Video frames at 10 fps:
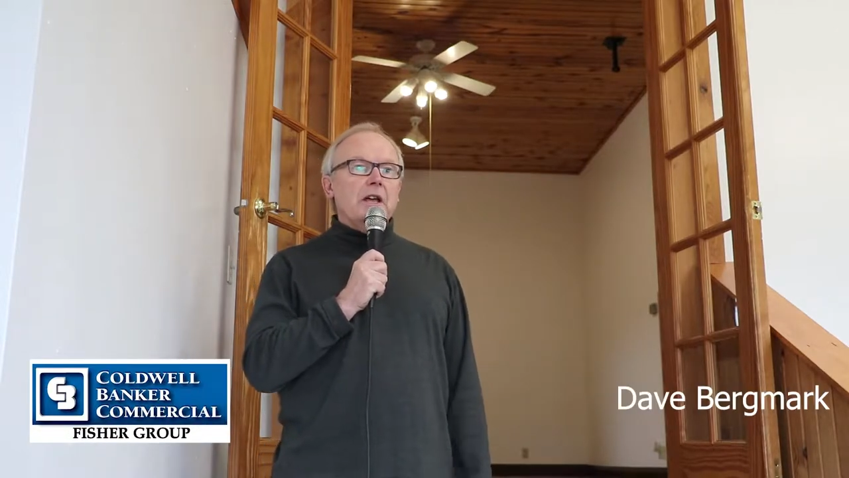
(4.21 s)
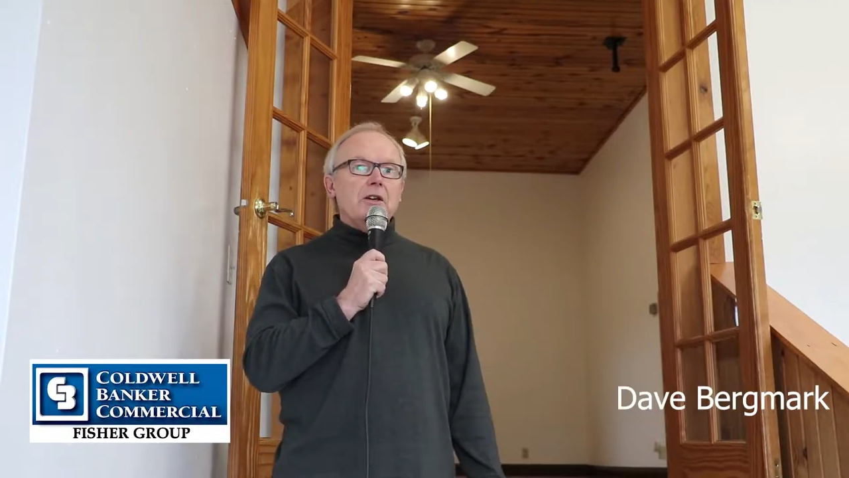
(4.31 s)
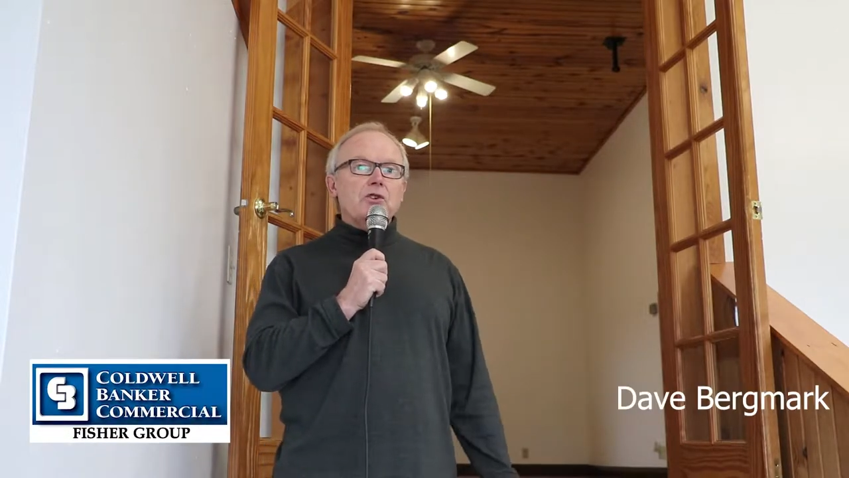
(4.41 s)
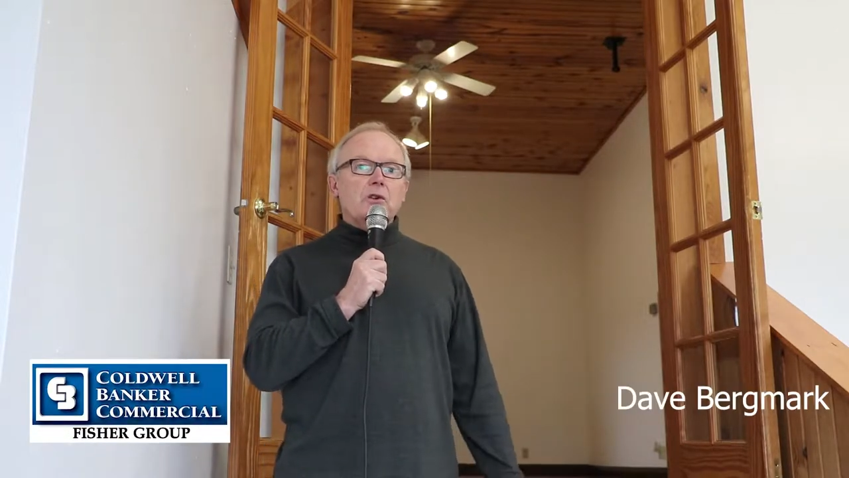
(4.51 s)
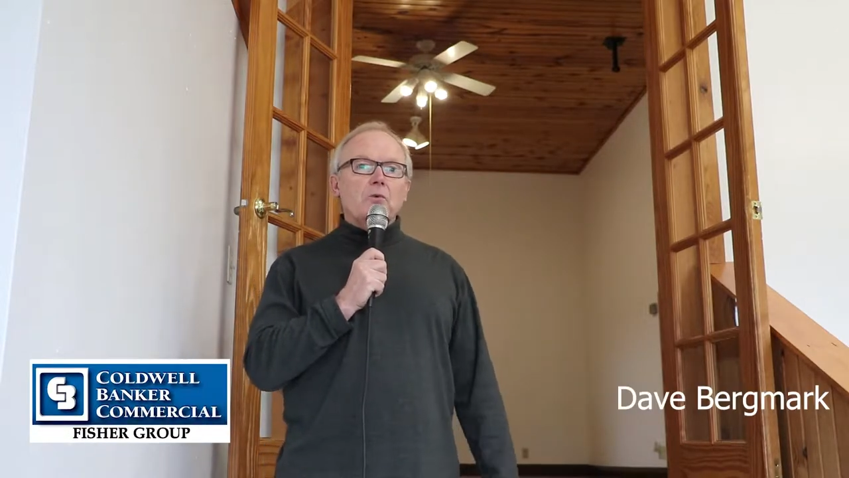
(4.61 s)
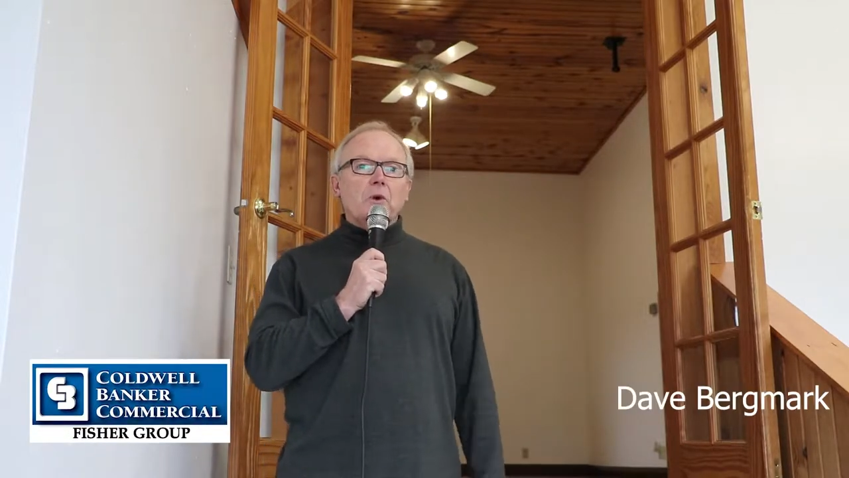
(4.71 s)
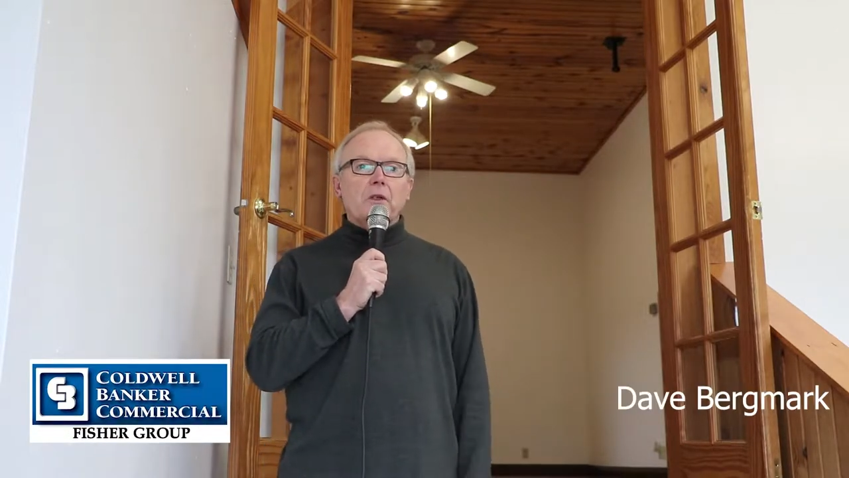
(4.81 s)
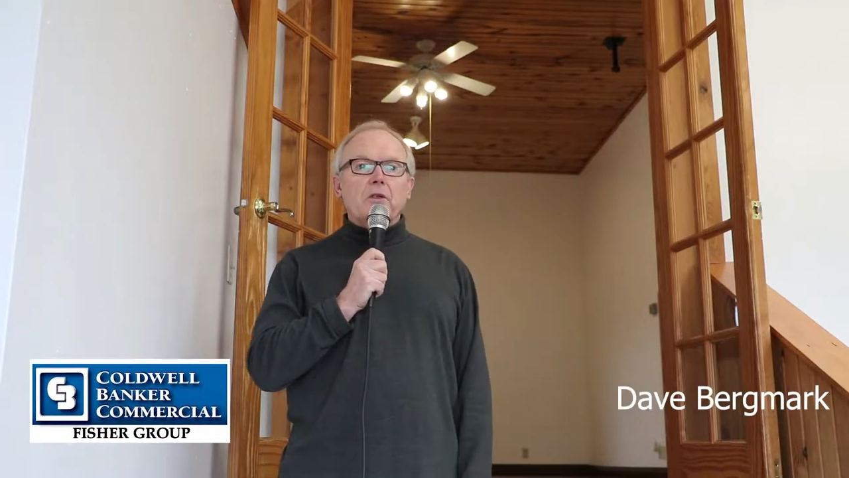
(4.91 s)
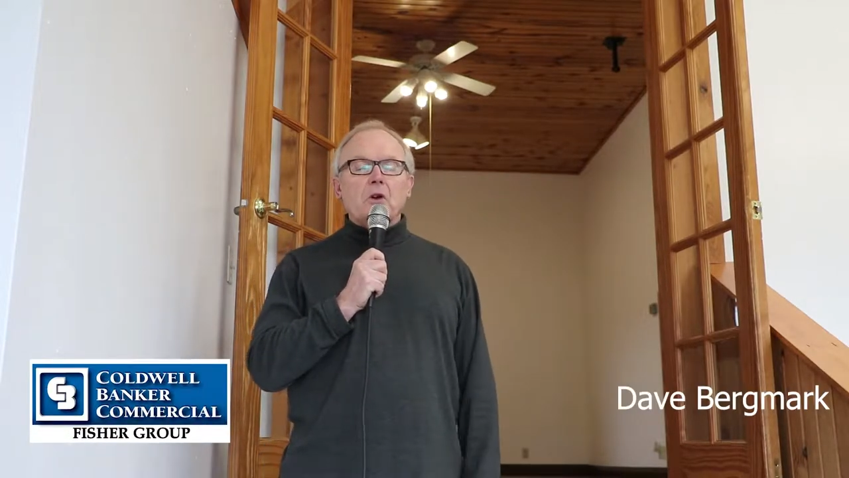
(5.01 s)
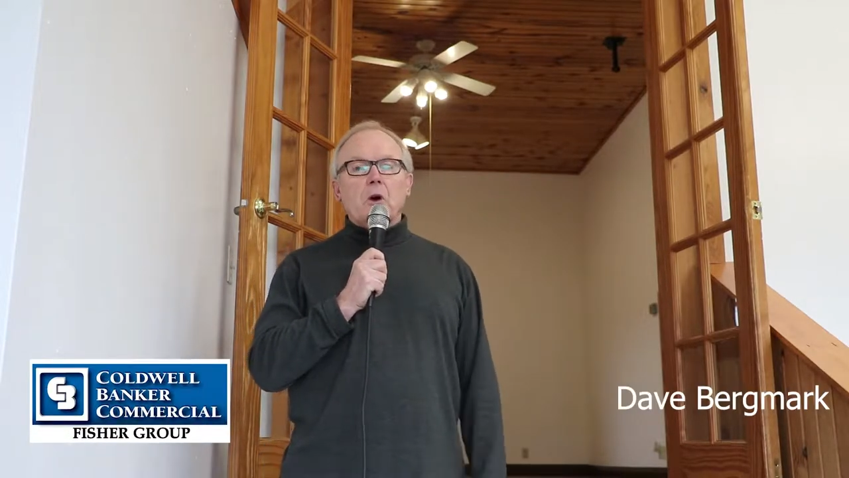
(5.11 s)
agent
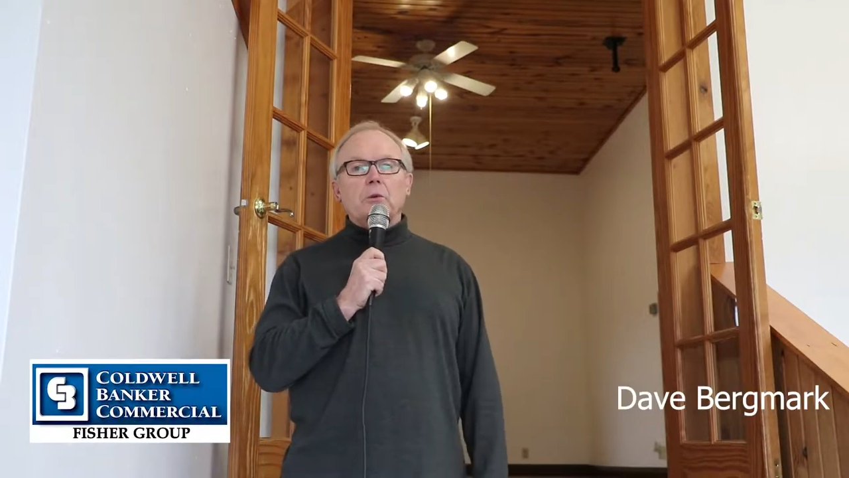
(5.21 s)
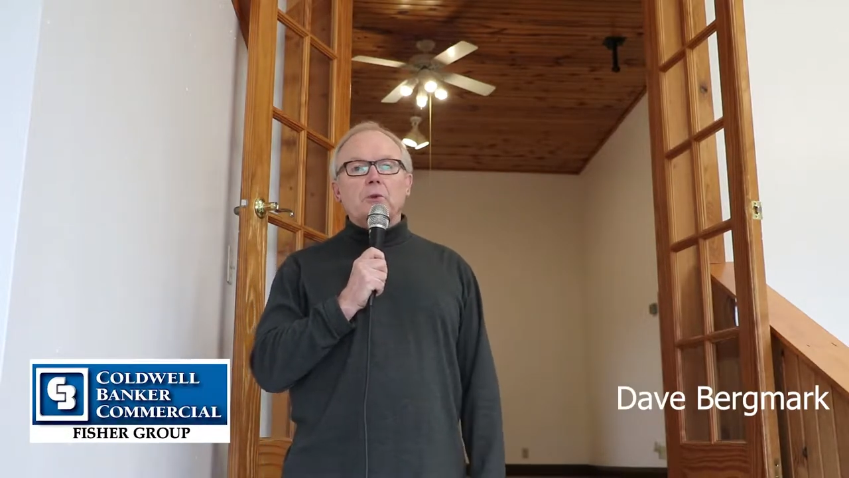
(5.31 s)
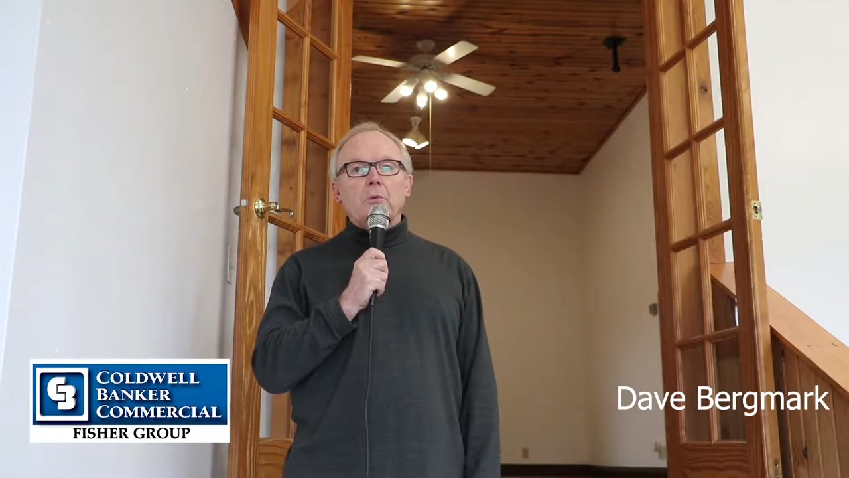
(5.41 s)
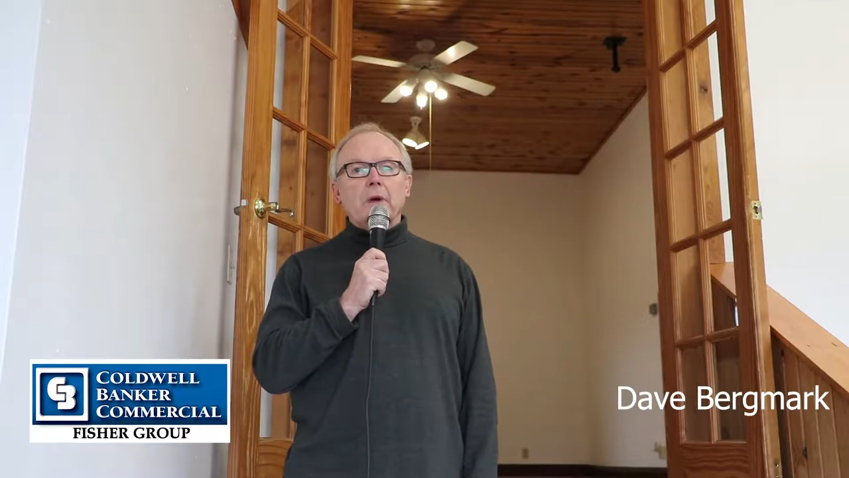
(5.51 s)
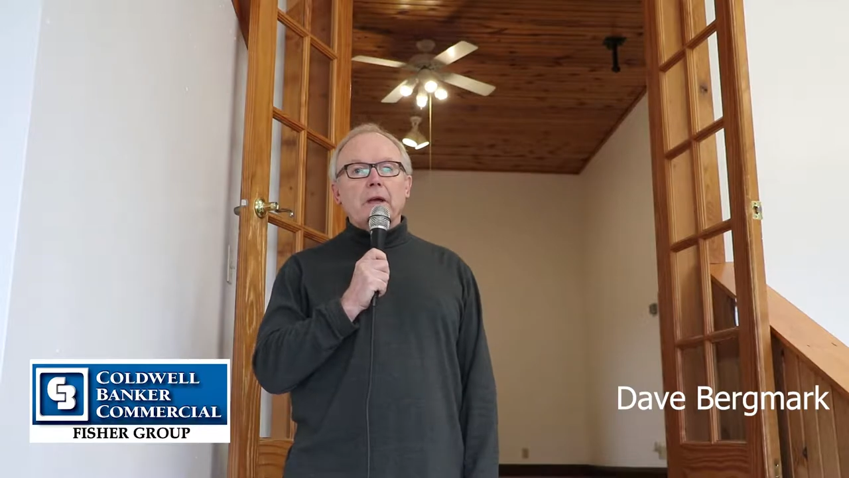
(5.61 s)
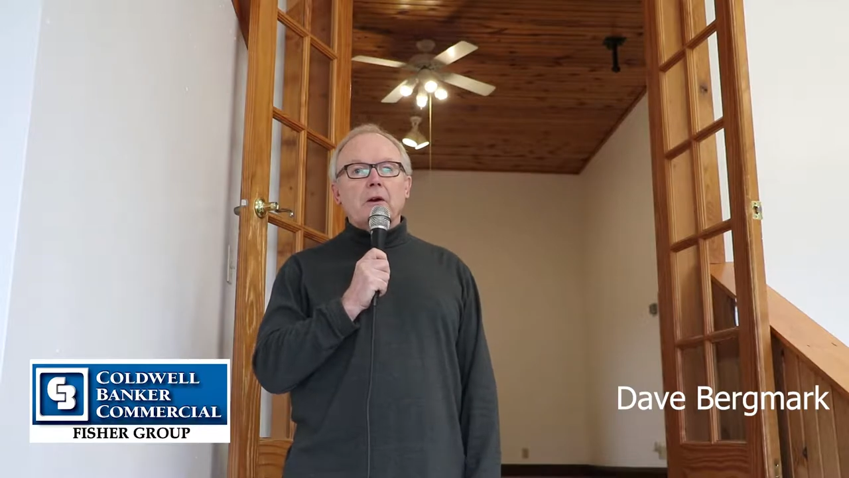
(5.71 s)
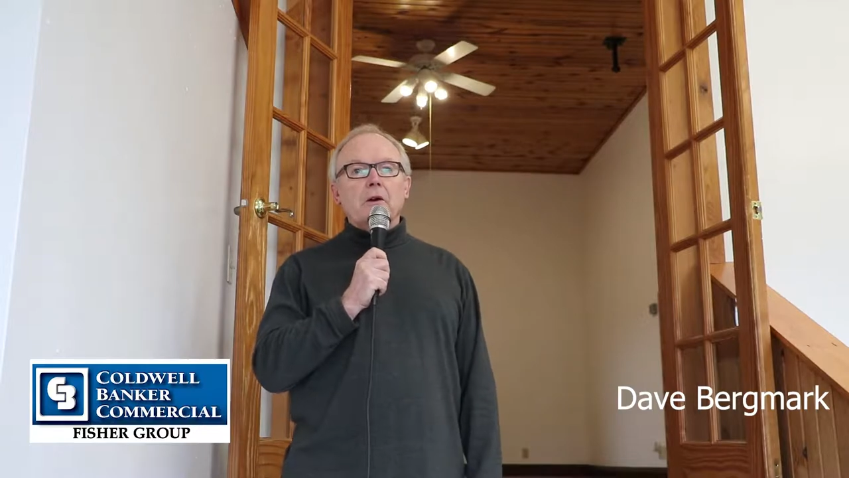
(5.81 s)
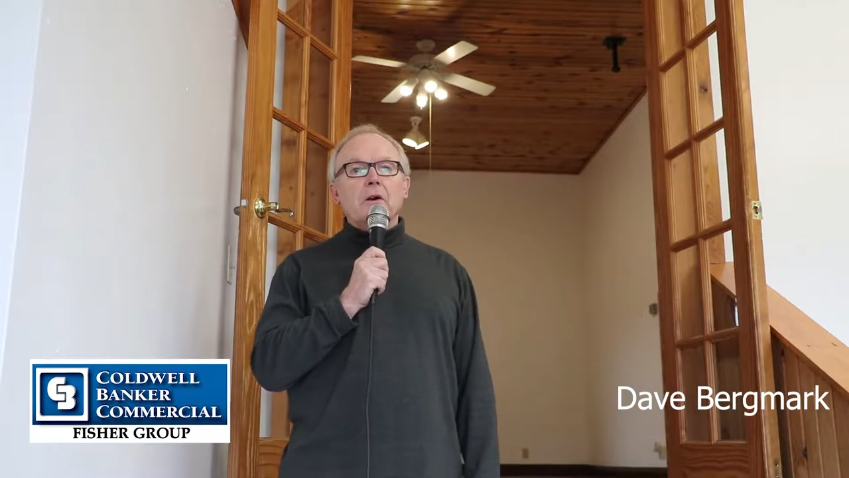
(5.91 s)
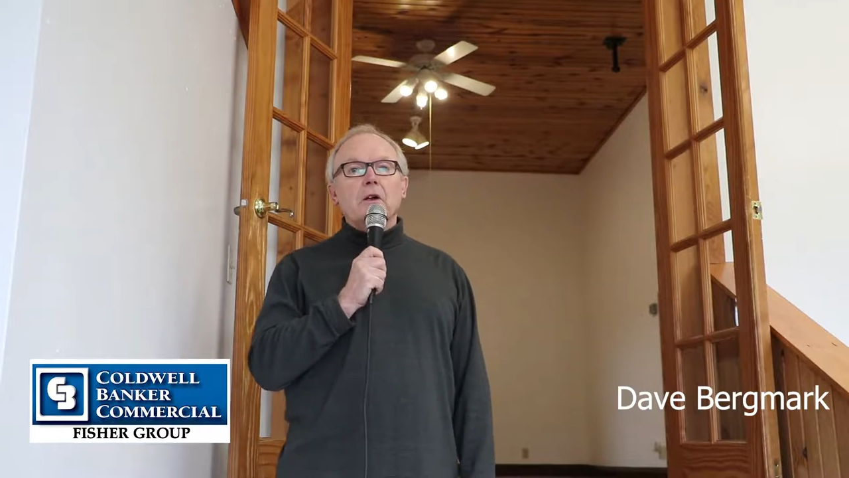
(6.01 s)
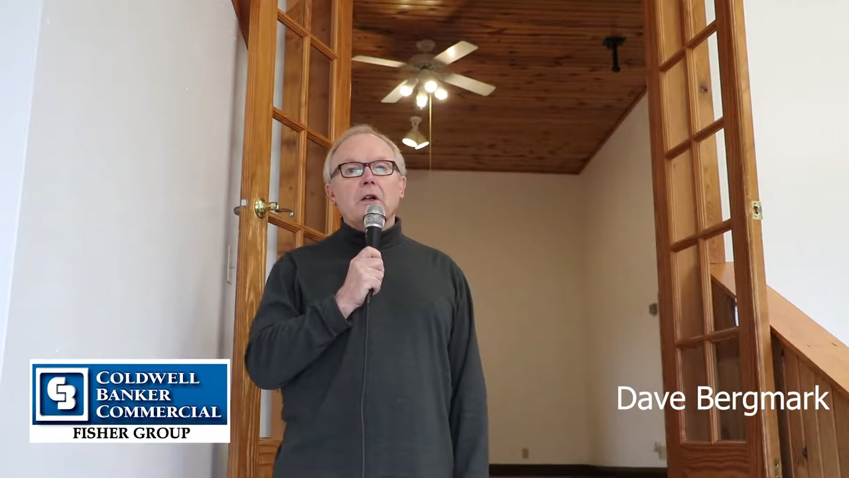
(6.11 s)
with Coldwell
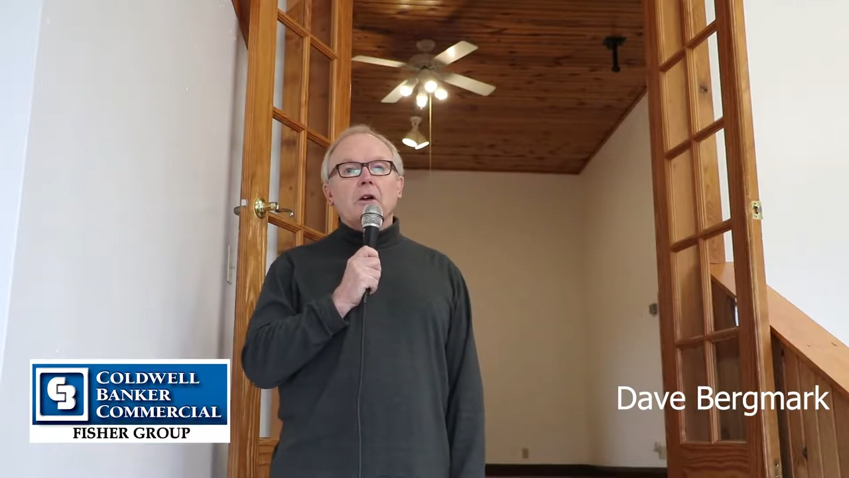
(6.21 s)
Banker